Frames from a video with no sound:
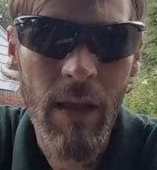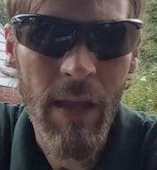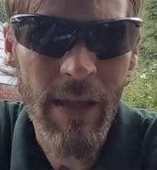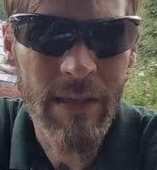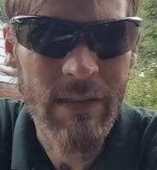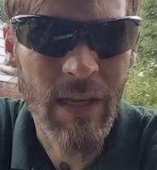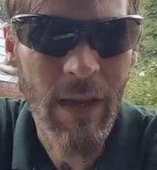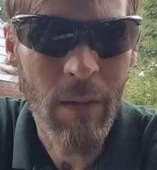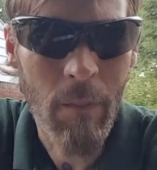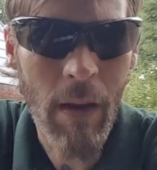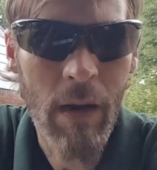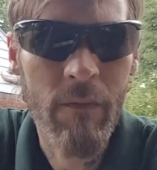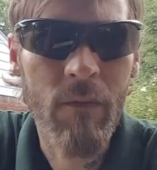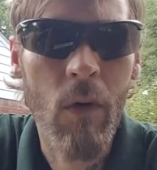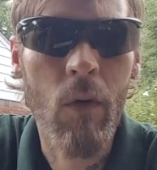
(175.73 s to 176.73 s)
intake
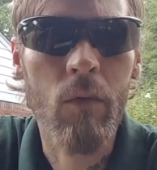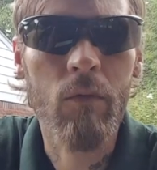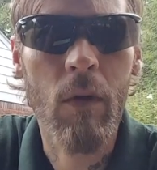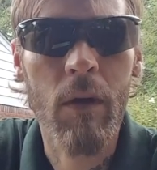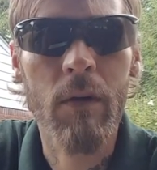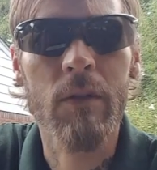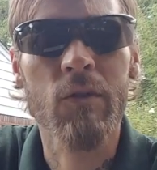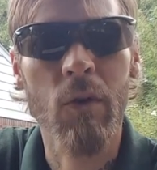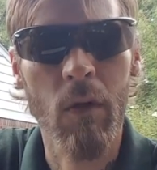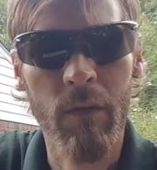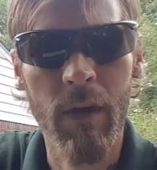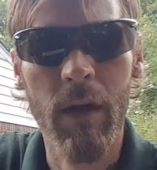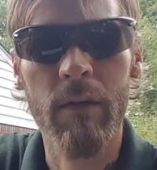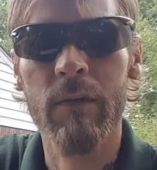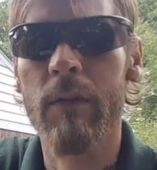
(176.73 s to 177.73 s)
manifold runner control
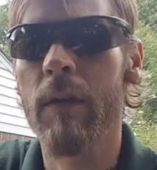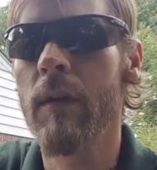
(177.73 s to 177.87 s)
valve,